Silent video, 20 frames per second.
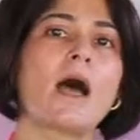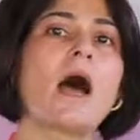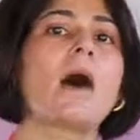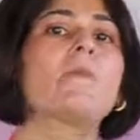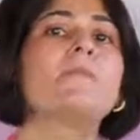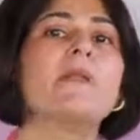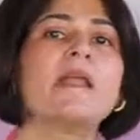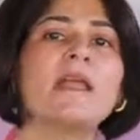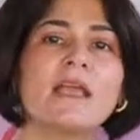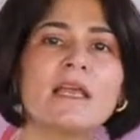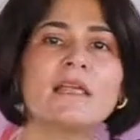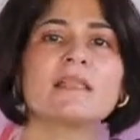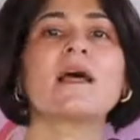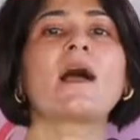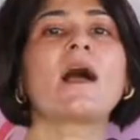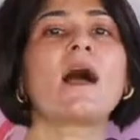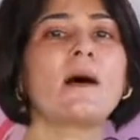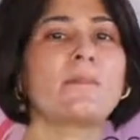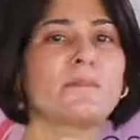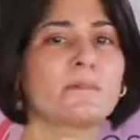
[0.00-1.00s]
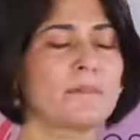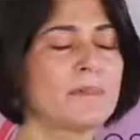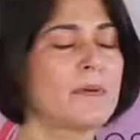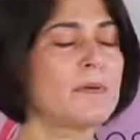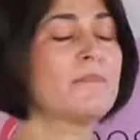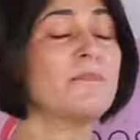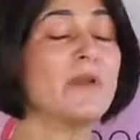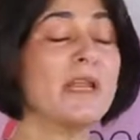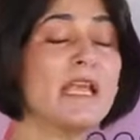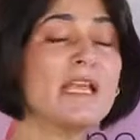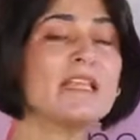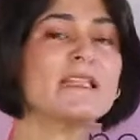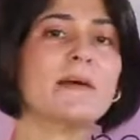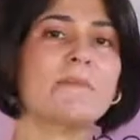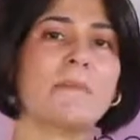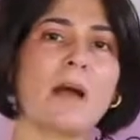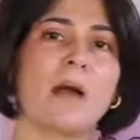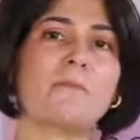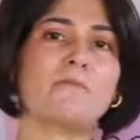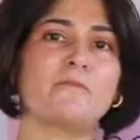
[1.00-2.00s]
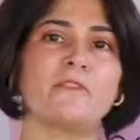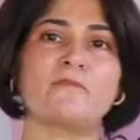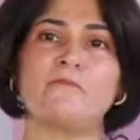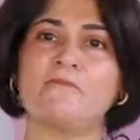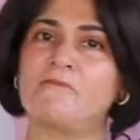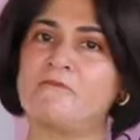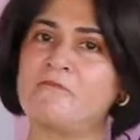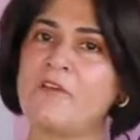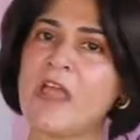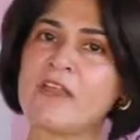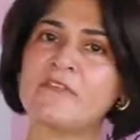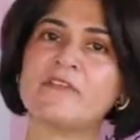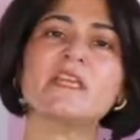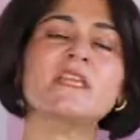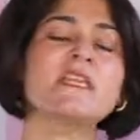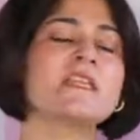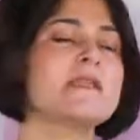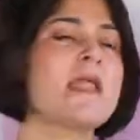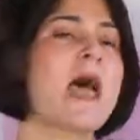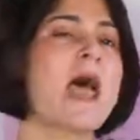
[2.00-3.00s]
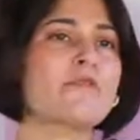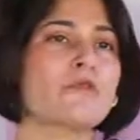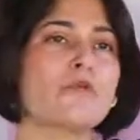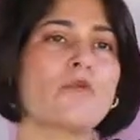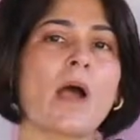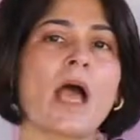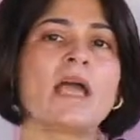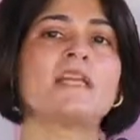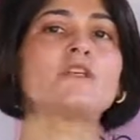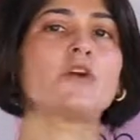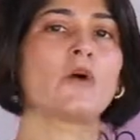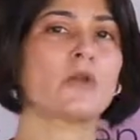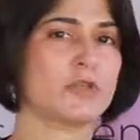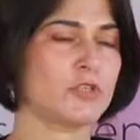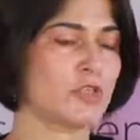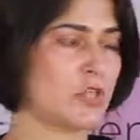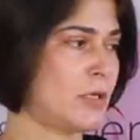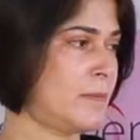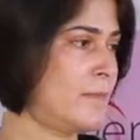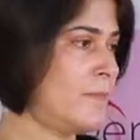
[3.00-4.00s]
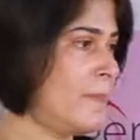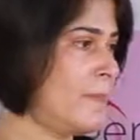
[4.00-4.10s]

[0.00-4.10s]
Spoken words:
are bringing them up with very narrow ideology.